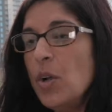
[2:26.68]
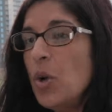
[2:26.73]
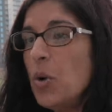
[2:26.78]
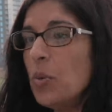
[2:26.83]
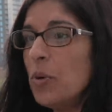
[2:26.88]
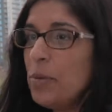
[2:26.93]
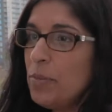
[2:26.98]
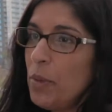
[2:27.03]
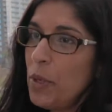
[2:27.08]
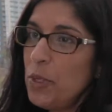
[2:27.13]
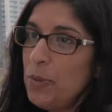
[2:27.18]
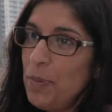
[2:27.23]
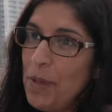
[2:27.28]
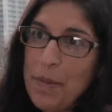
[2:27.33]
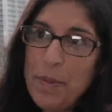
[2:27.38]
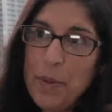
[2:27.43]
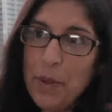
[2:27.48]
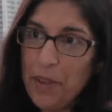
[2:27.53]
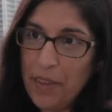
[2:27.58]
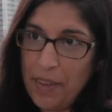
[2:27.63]
When most
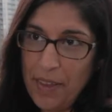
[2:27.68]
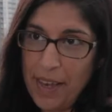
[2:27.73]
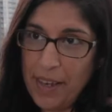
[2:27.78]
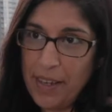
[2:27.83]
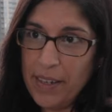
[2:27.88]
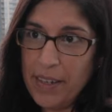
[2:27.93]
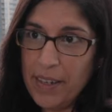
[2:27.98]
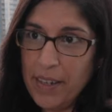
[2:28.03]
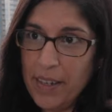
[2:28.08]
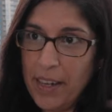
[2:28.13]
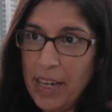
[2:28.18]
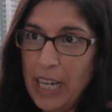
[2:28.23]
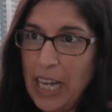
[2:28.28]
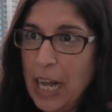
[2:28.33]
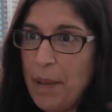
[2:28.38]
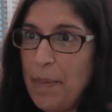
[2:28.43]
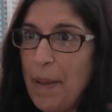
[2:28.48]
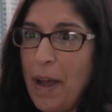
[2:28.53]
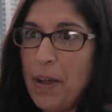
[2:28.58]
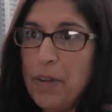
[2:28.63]
people think
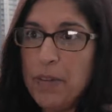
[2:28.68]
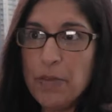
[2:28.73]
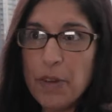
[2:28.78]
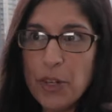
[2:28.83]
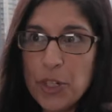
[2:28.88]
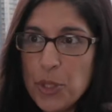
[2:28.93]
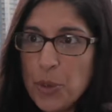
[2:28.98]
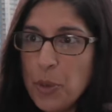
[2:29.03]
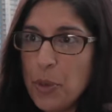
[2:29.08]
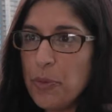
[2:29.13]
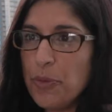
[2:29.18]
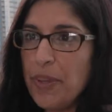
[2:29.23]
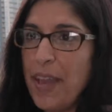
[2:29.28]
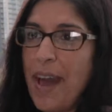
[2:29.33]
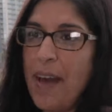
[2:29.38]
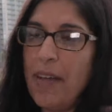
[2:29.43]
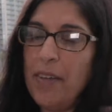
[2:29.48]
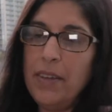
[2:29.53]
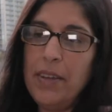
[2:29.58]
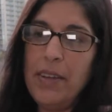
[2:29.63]
about virtual
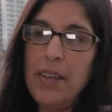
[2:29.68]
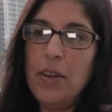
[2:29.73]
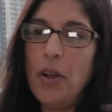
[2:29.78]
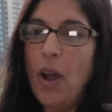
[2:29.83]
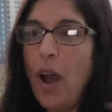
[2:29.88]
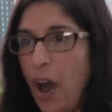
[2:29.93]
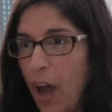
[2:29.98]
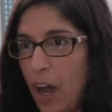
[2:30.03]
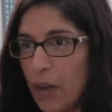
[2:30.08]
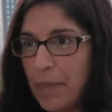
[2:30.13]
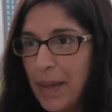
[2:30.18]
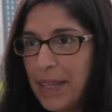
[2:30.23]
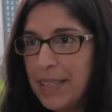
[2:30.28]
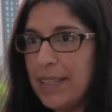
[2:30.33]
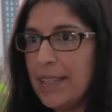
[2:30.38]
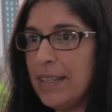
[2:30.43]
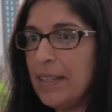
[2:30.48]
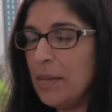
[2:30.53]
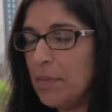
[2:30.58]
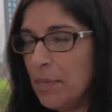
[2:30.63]
reality and
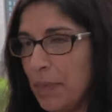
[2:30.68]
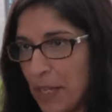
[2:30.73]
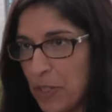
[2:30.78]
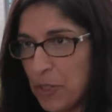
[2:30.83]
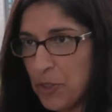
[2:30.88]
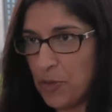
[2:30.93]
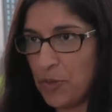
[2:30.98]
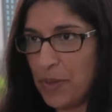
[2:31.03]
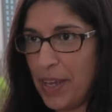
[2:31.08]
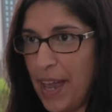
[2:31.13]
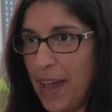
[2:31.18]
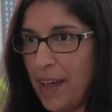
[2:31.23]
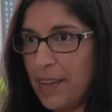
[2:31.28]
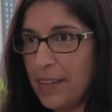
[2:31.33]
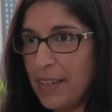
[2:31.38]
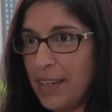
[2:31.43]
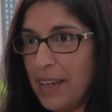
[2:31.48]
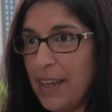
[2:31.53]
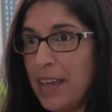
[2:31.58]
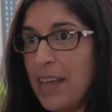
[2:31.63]
augmented and mixed
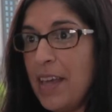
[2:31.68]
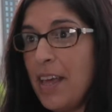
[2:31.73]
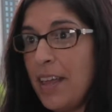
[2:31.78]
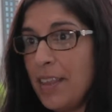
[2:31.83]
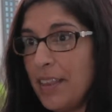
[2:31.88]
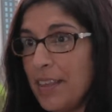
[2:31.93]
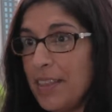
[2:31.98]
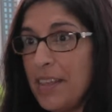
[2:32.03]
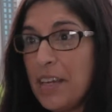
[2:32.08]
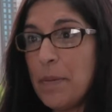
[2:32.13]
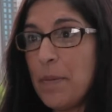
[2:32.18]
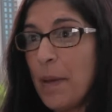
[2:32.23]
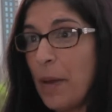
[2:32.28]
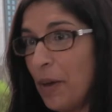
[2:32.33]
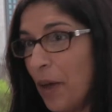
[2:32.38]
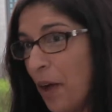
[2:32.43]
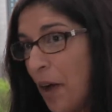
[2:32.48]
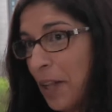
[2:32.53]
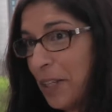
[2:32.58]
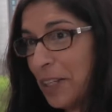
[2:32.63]
reality, they think about
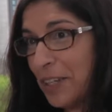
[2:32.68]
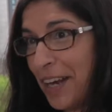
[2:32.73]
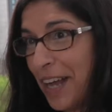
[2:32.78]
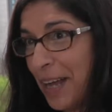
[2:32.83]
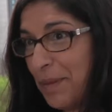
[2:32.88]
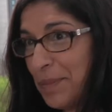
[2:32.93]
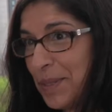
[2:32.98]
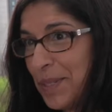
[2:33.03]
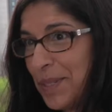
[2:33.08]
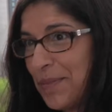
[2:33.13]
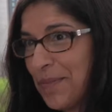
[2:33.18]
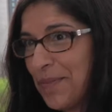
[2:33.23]
holograms.